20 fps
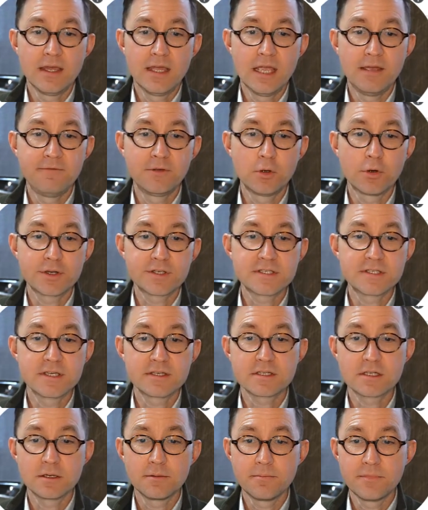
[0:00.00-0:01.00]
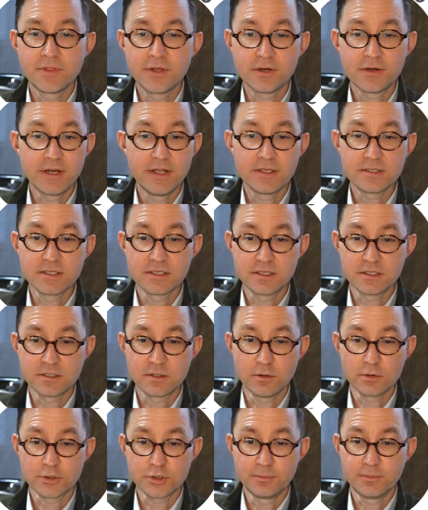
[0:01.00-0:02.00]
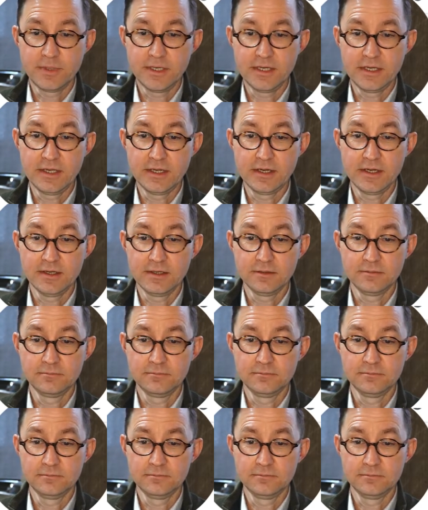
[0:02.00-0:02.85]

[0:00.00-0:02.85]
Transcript: If you go to system, there isn't a social media,